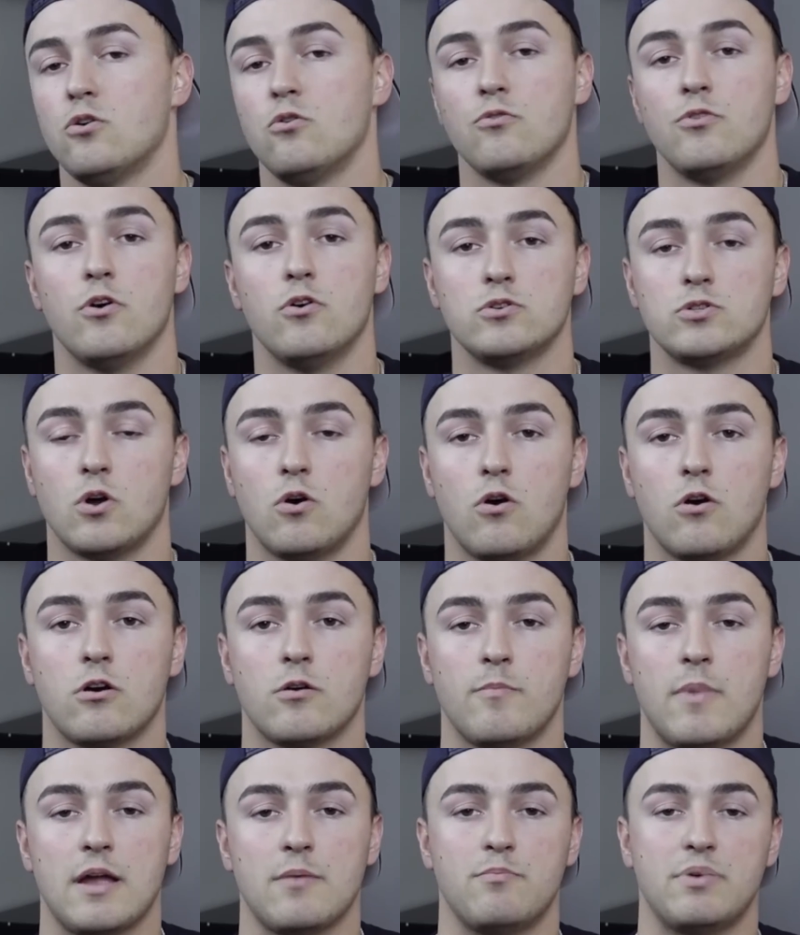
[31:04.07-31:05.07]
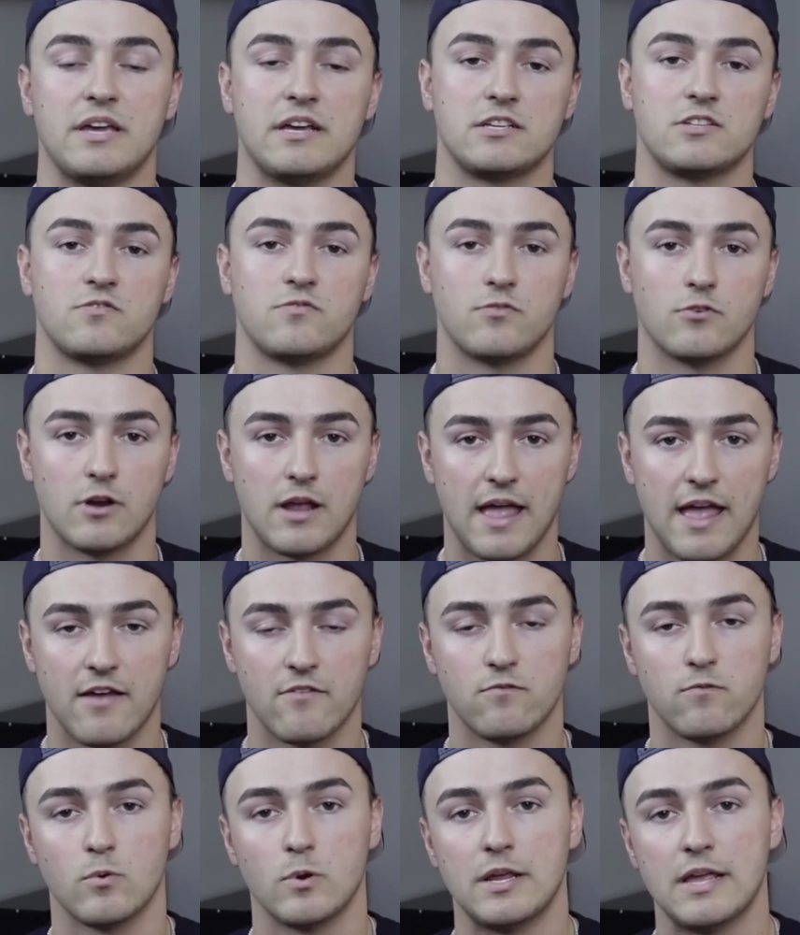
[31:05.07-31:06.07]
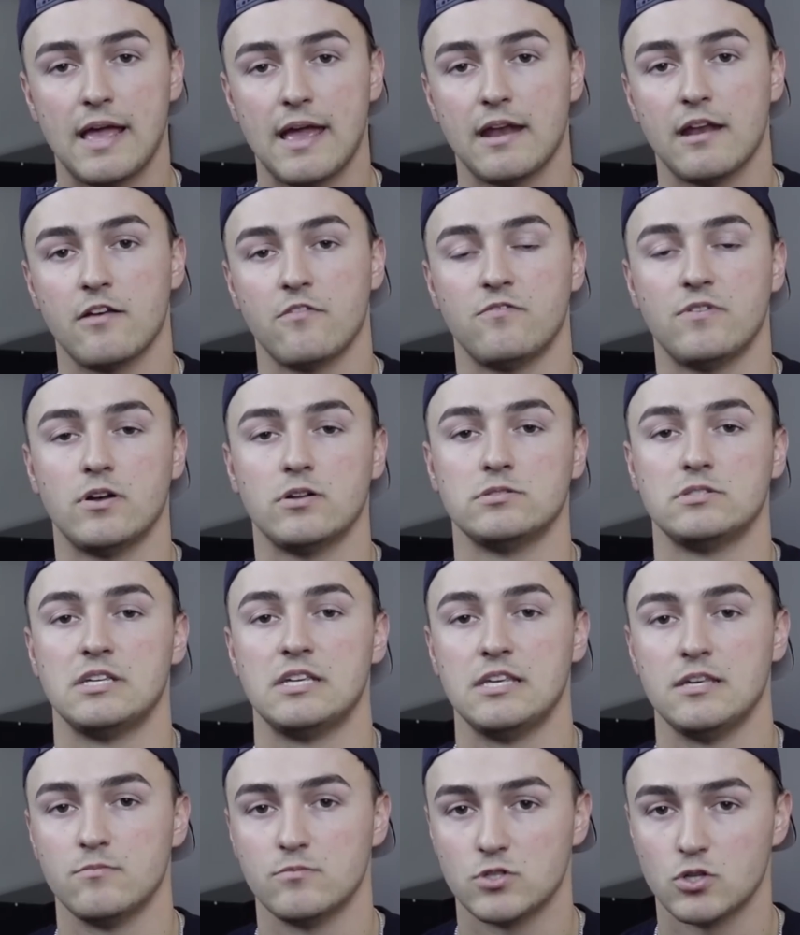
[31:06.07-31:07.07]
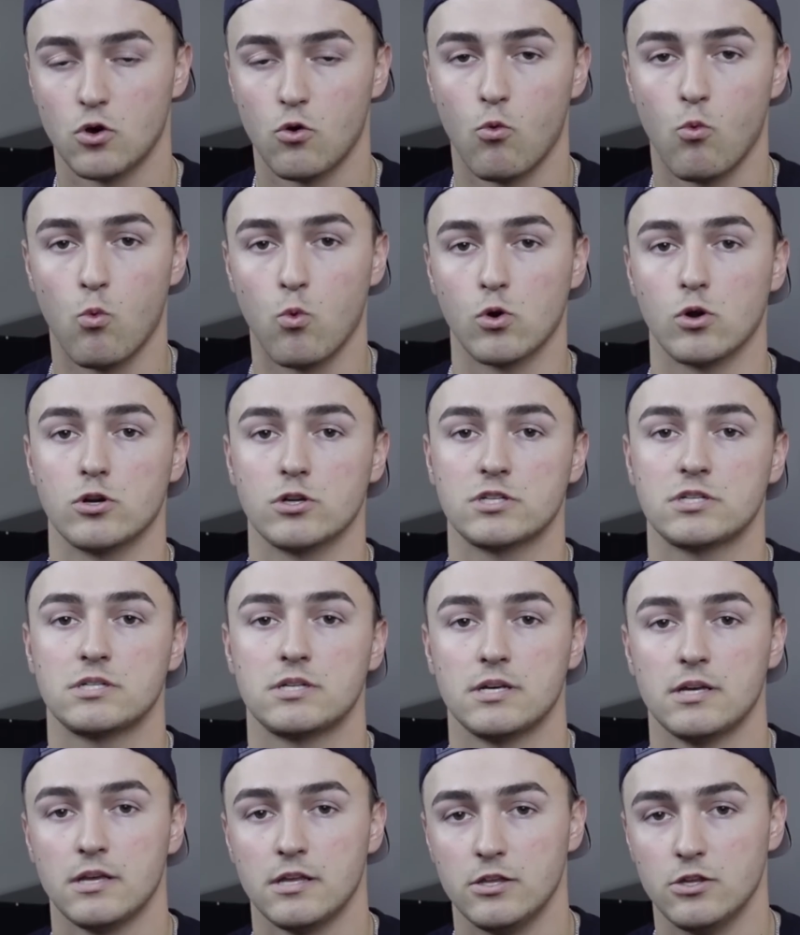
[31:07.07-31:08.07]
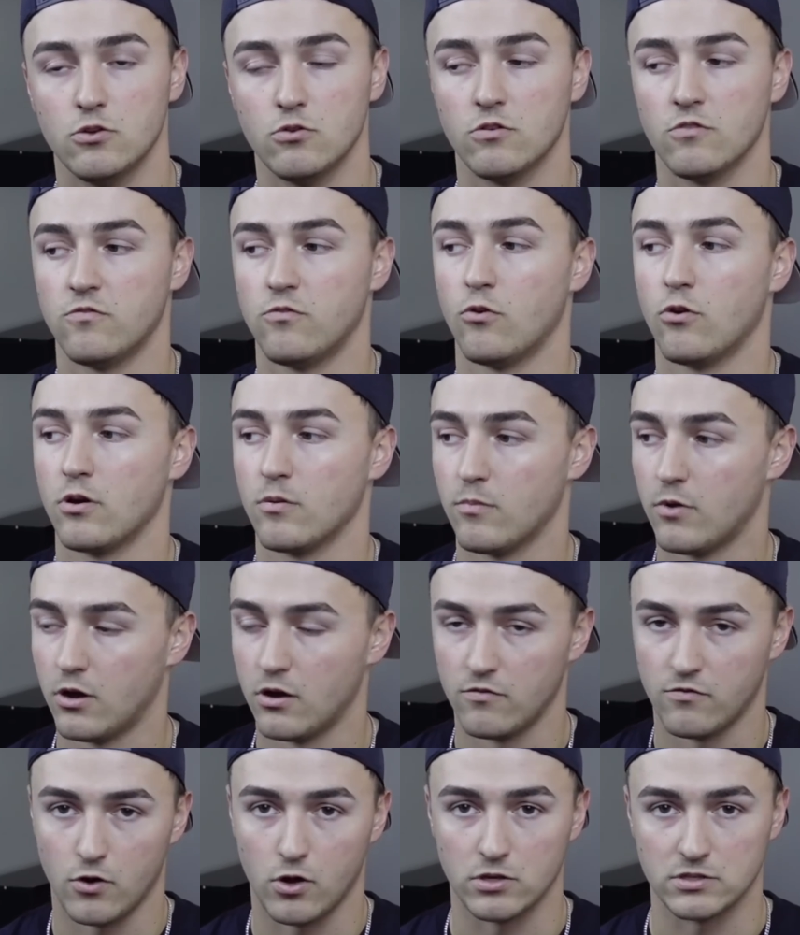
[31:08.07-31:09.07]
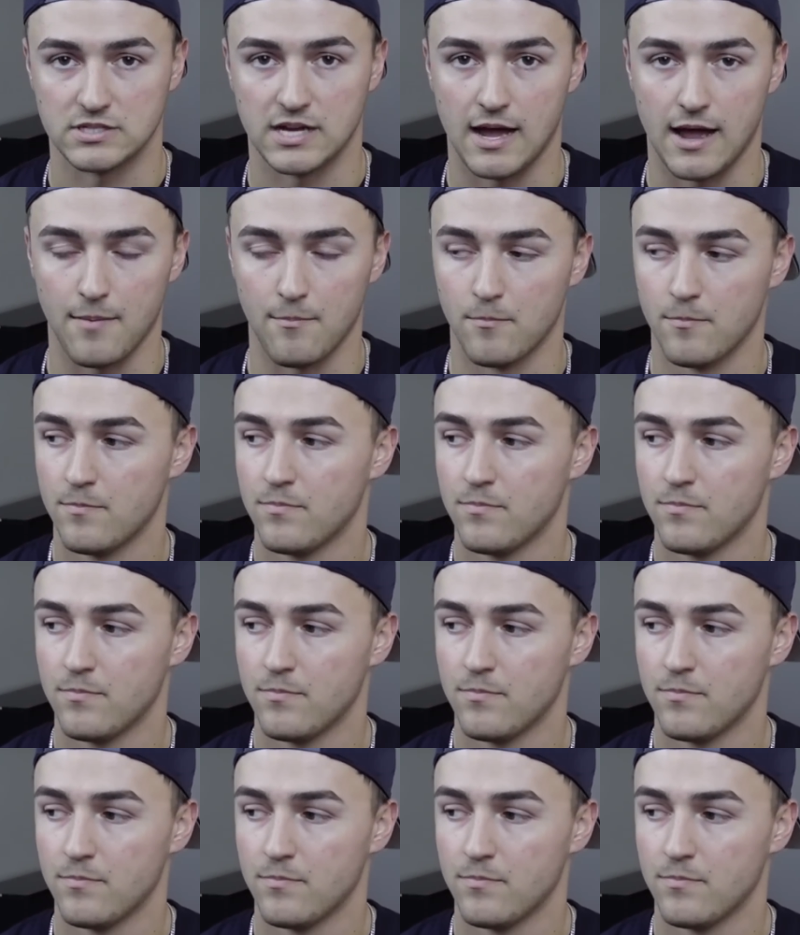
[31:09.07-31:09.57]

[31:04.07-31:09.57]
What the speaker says: those are my picks for every NFL team's worst uniform of all time.